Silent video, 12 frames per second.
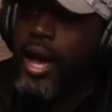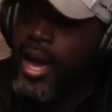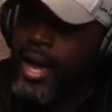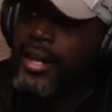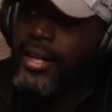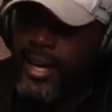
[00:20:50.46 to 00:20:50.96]

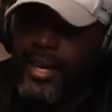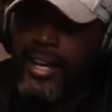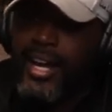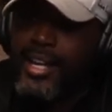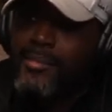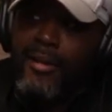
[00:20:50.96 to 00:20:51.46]
And Kenyon,
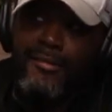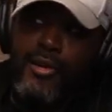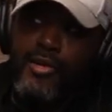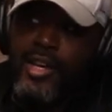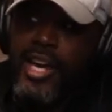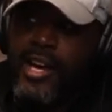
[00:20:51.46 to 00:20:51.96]
I did my
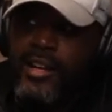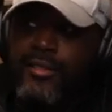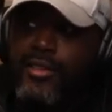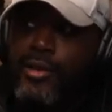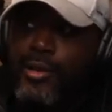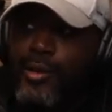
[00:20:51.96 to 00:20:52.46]
first
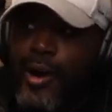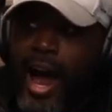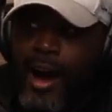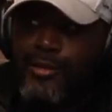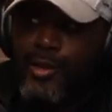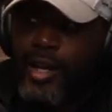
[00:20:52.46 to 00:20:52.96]
interview
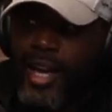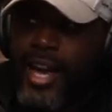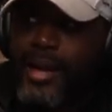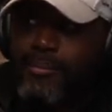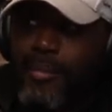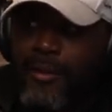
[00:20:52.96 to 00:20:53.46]
after a
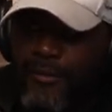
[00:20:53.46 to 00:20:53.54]
game, my